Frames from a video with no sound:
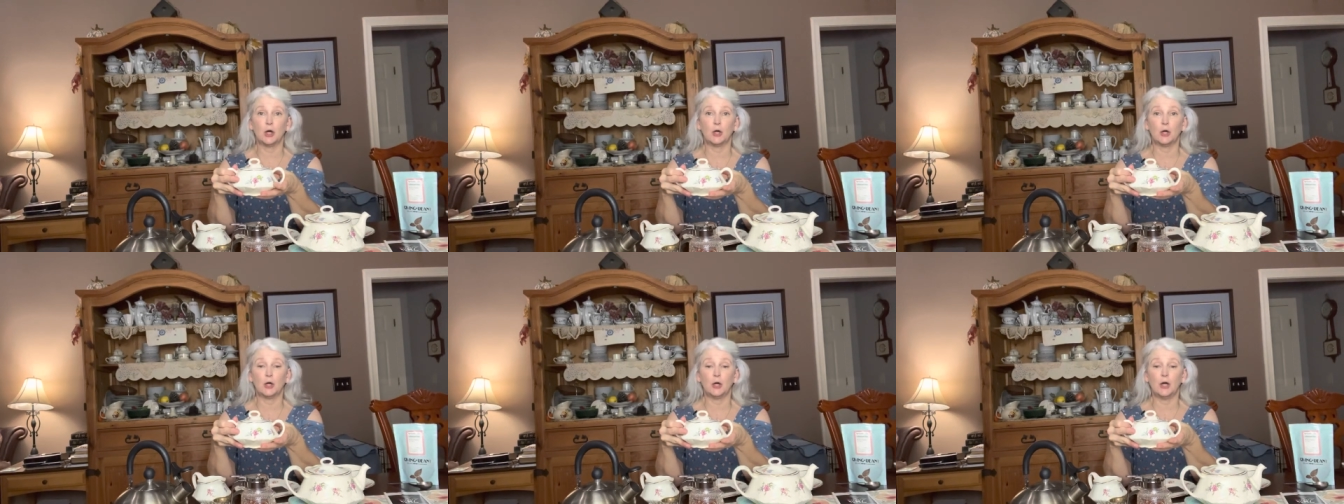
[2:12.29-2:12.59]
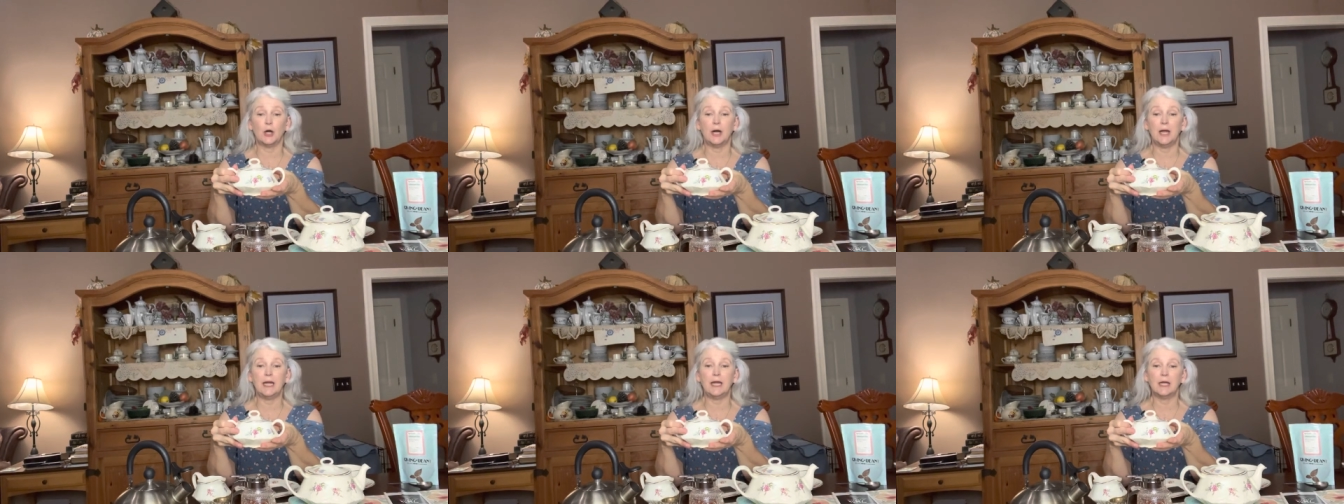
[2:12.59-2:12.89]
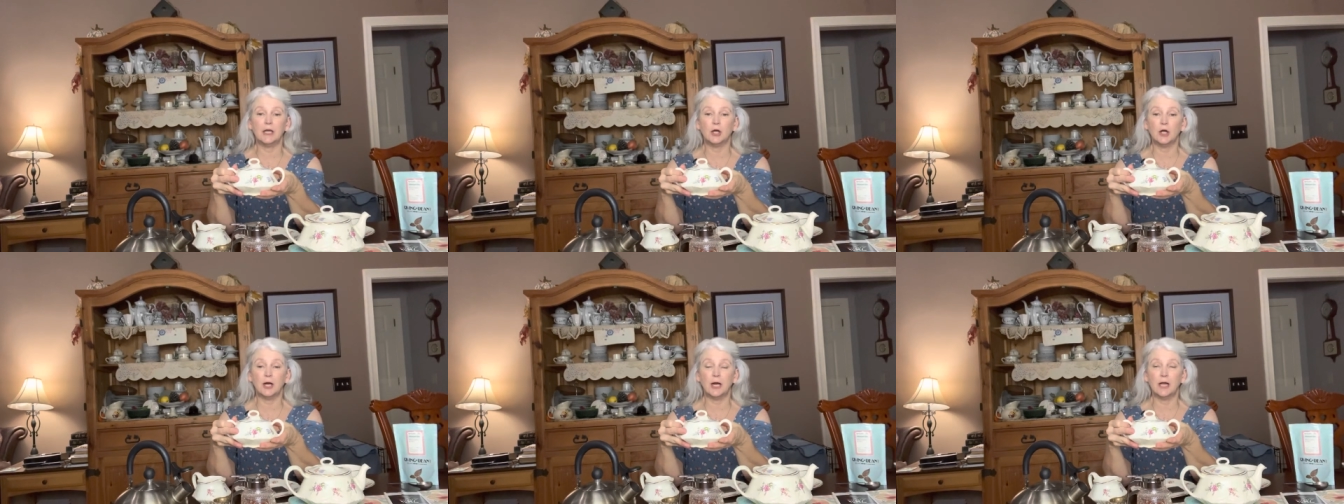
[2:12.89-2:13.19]

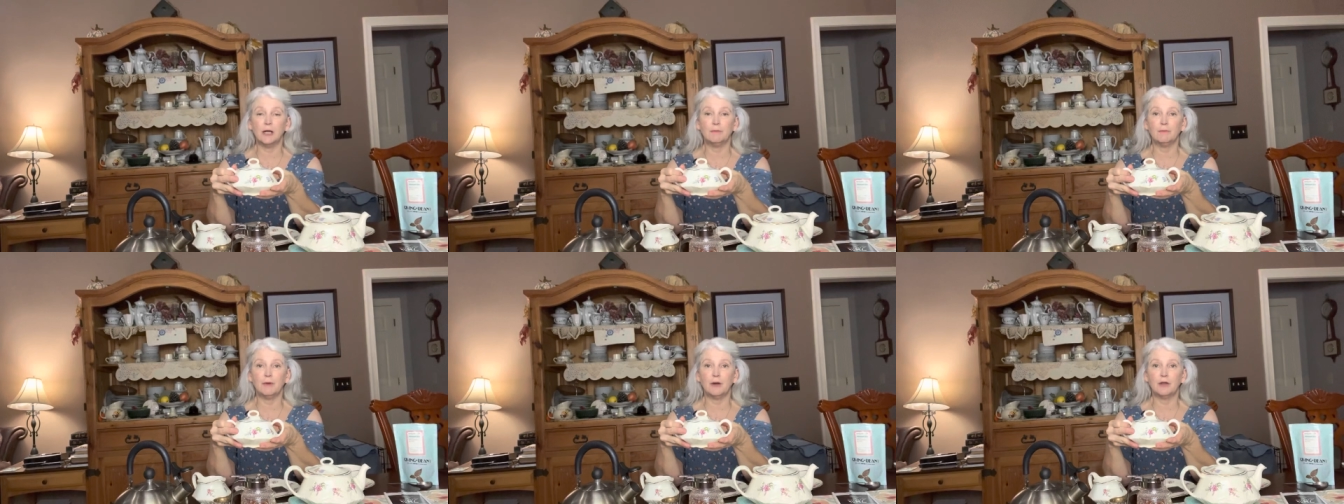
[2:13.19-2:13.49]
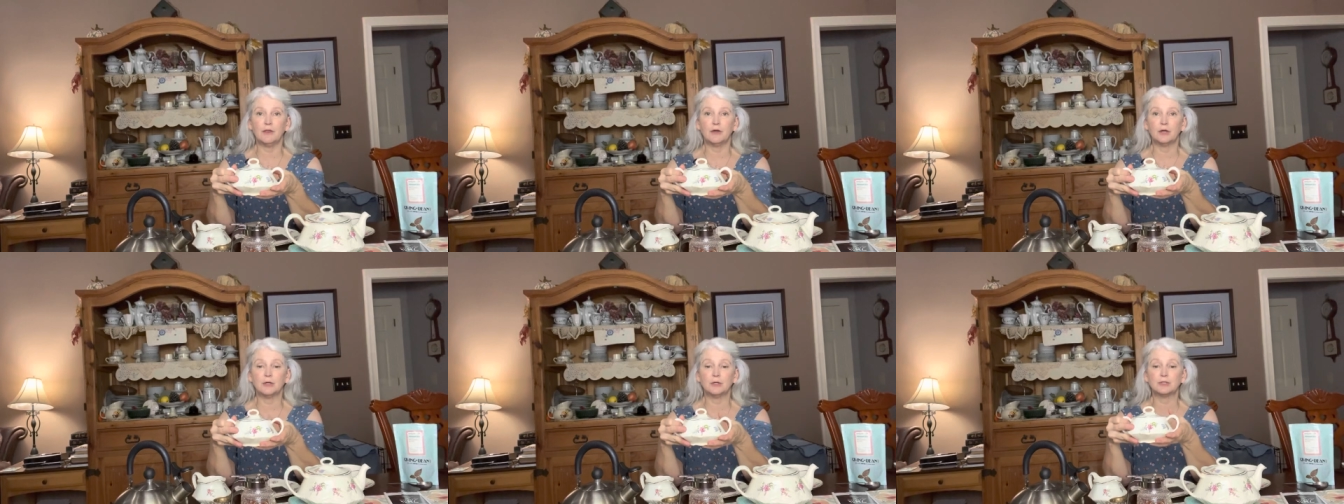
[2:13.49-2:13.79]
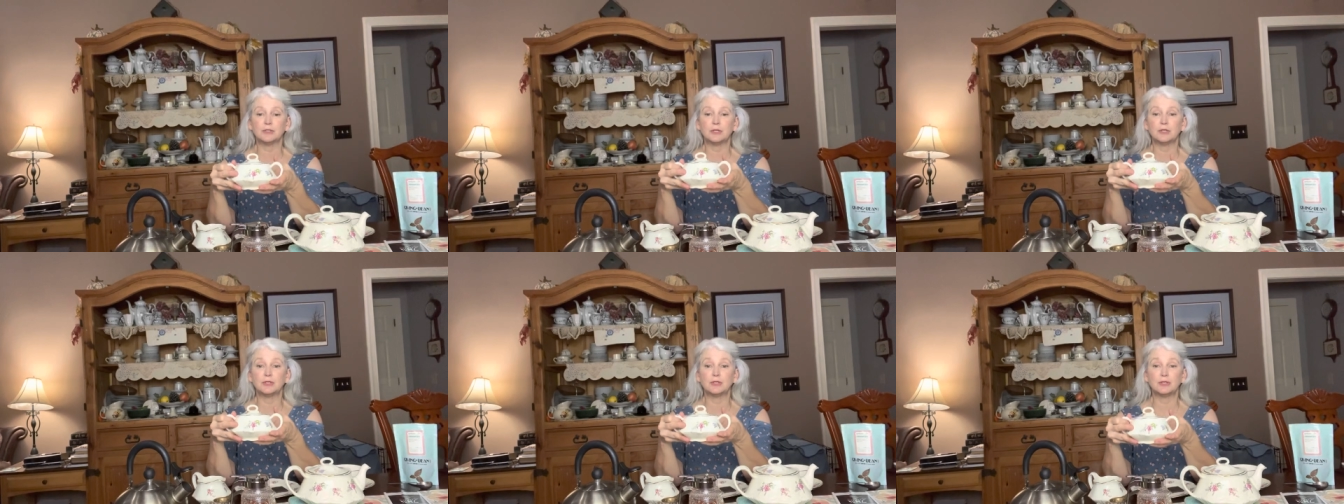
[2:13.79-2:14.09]

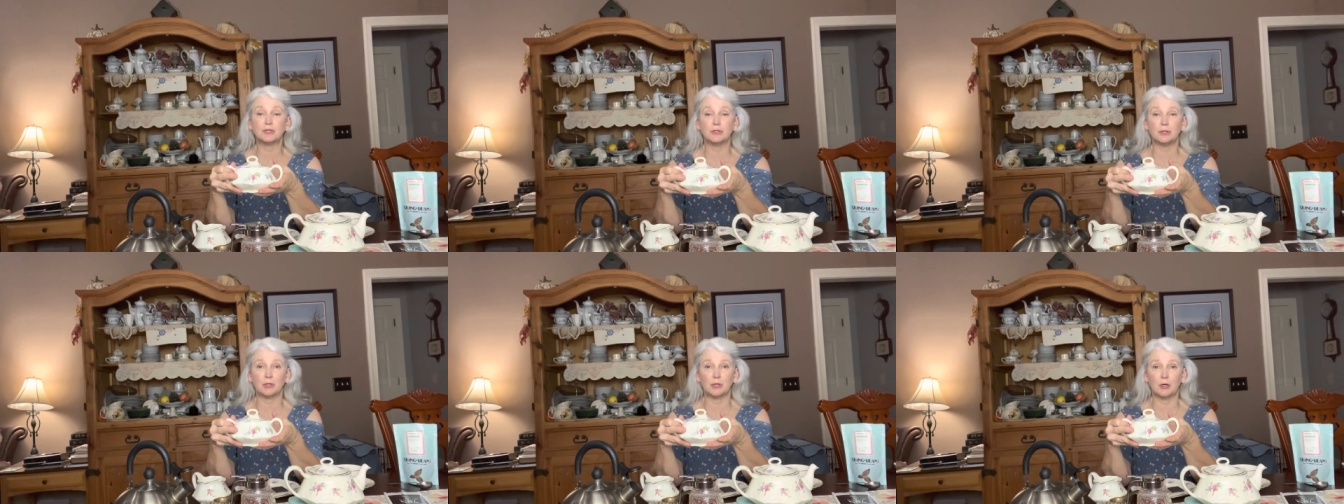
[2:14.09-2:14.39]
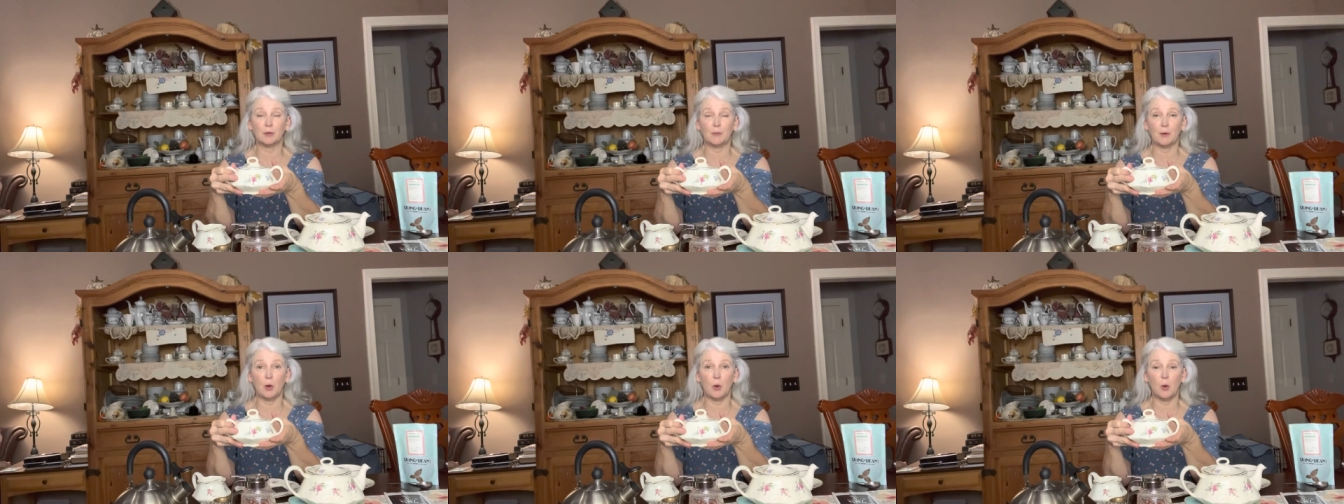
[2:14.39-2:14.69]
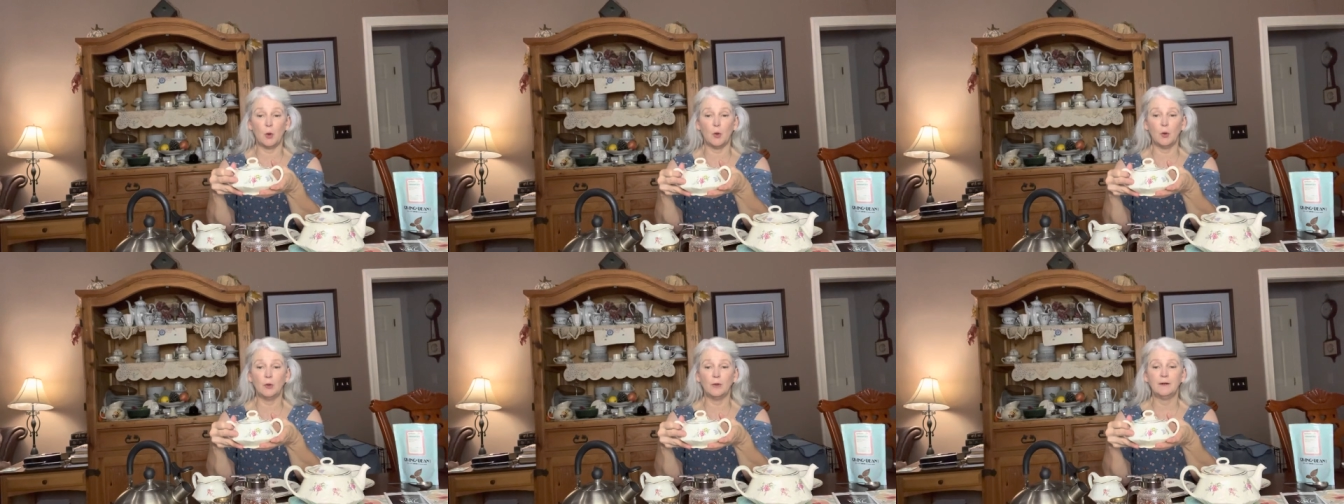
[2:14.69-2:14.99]
great-grandmother's sugar
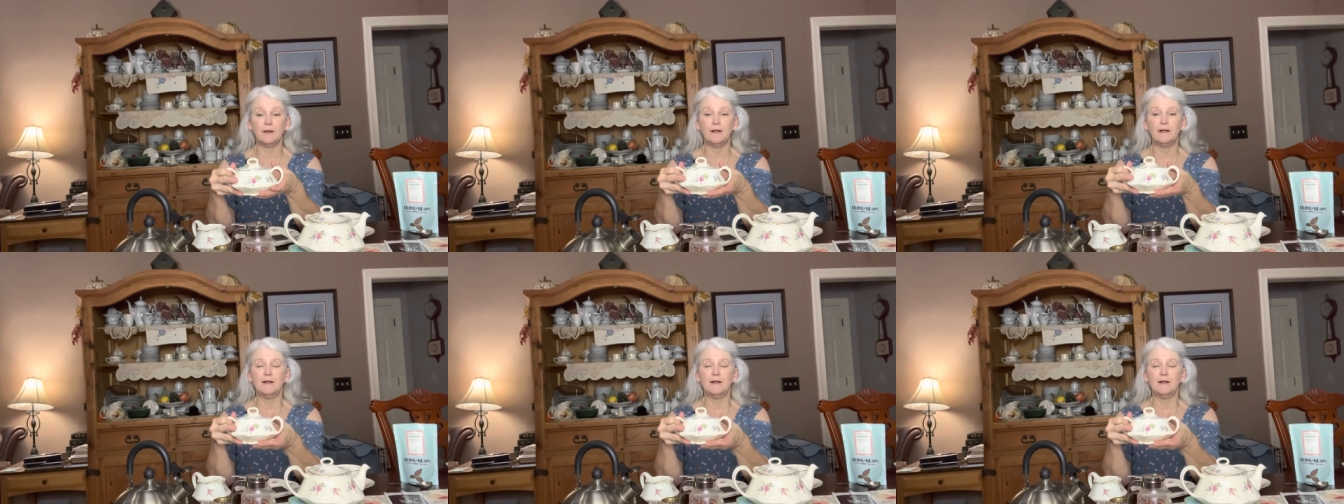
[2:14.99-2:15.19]
bowl.